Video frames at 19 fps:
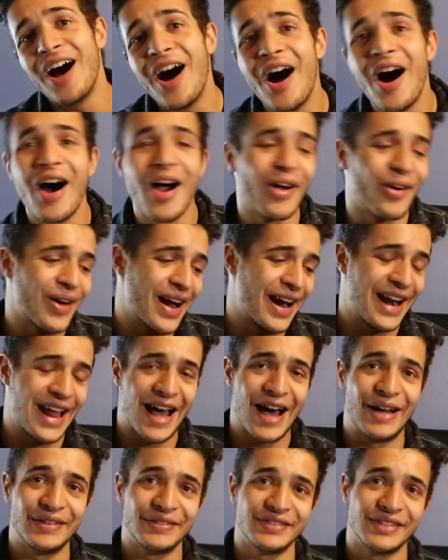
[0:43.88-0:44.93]
Alright,
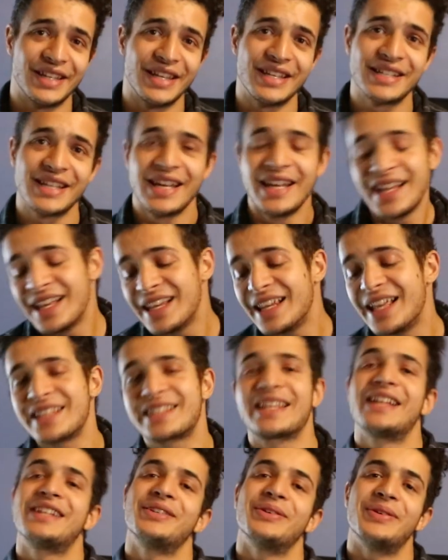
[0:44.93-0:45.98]
Alphas, let's
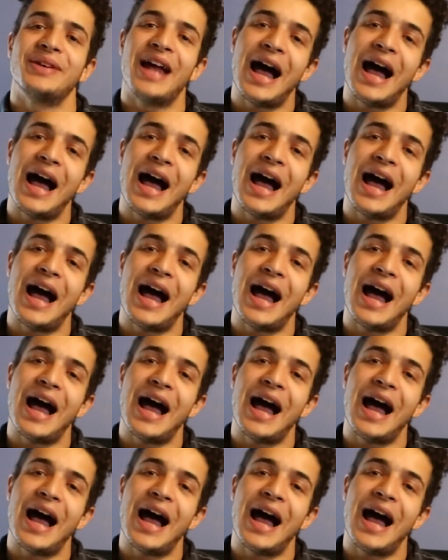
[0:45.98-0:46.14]
get to it.